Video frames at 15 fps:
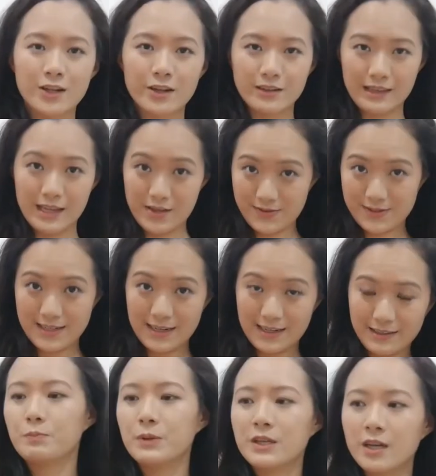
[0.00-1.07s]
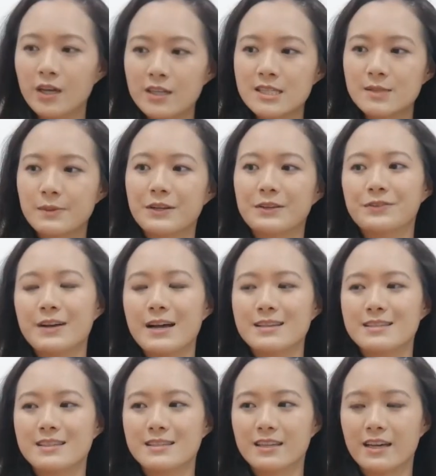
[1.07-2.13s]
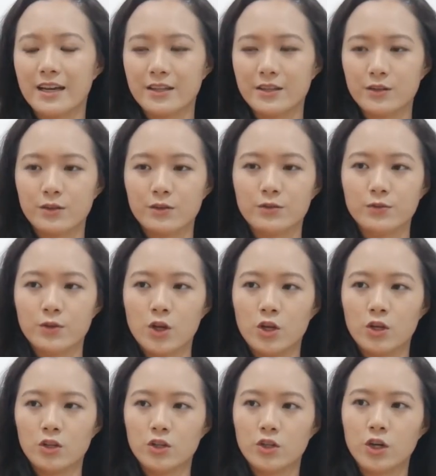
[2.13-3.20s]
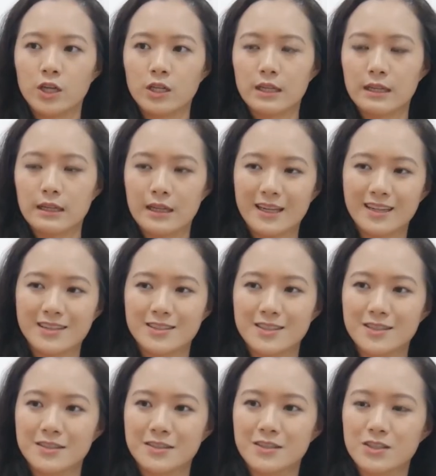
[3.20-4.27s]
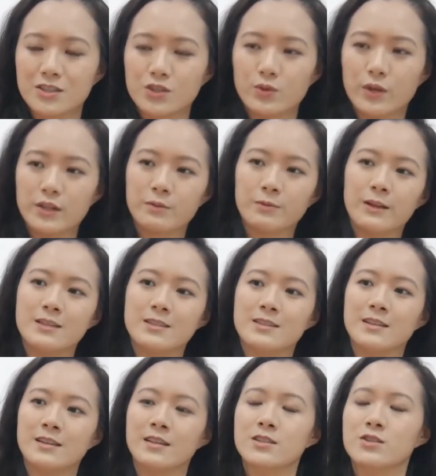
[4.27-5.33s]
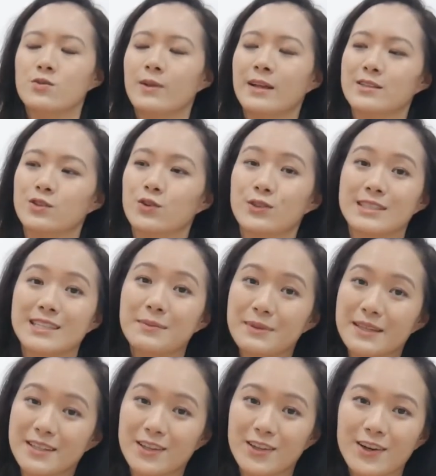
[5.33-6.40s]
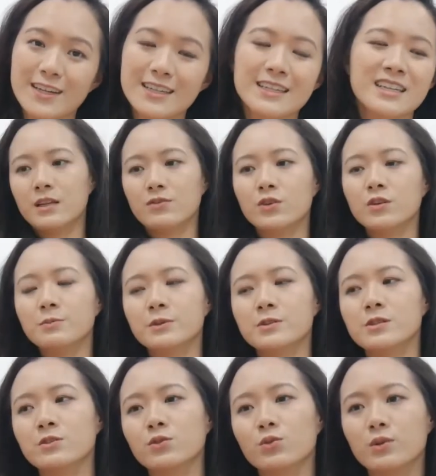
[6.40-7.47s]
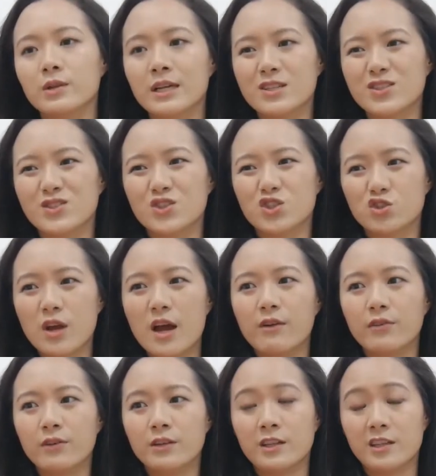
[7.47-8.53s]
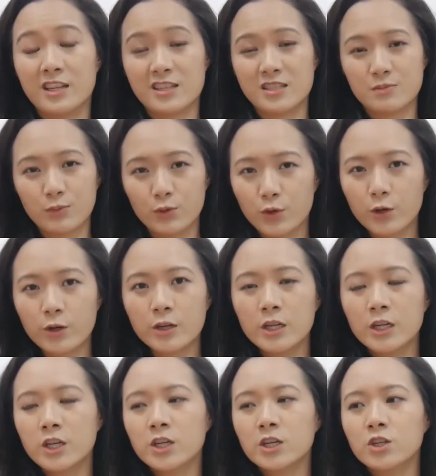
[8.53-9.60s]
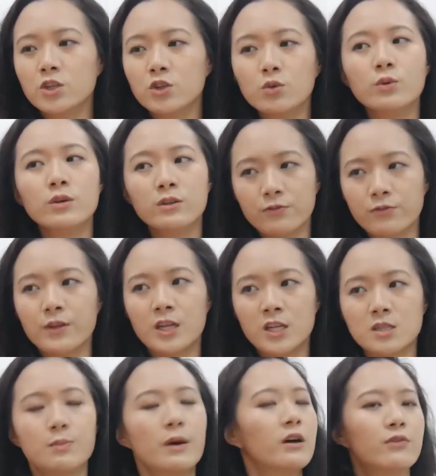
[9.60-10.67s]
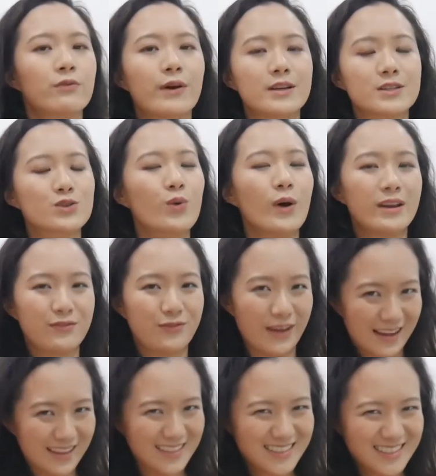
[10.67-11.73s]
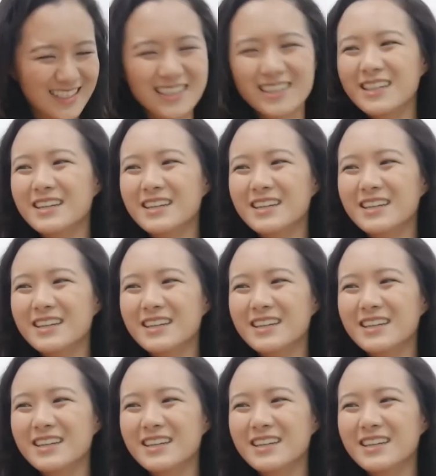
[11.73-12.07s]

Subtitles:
talk lifestyle. Because Belfast is kind of not linked to other places unless you like to go to Dublin a lot. If you're a person who likes to travel and explore, you will finish Belfast quite fast.